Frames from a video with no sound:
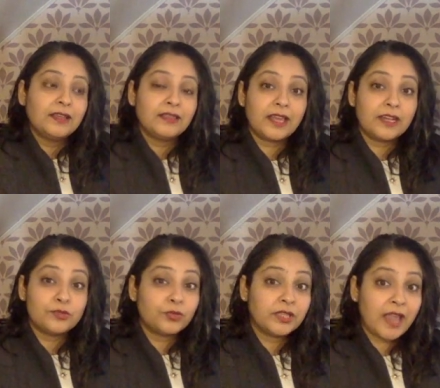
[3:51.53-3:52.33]
That
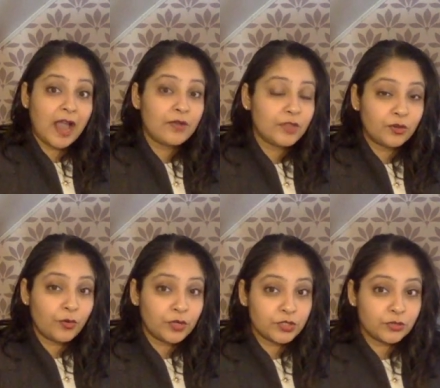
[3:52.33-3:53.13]
is really how they're
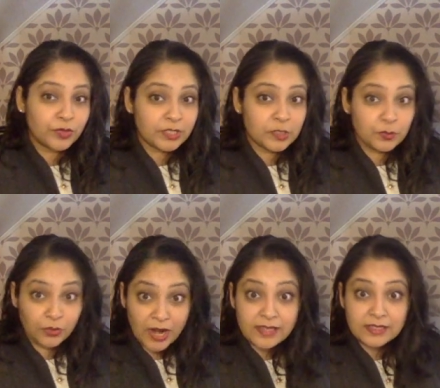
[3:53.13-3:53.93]
going to
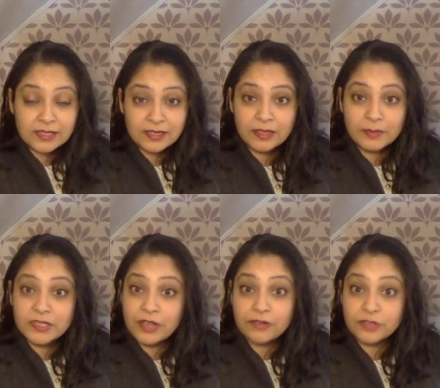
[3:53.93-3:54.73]
express
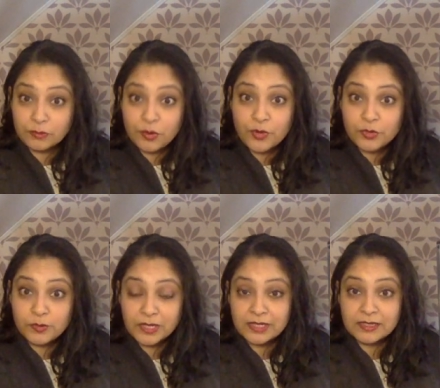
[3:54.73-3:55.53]
themselves the most,
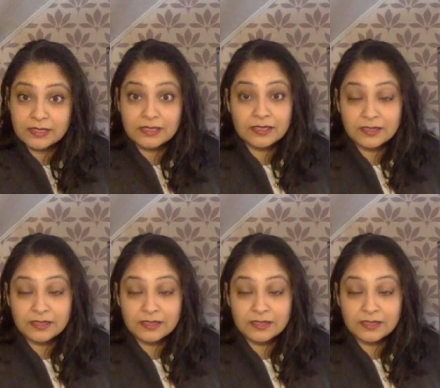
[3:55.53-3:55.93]
because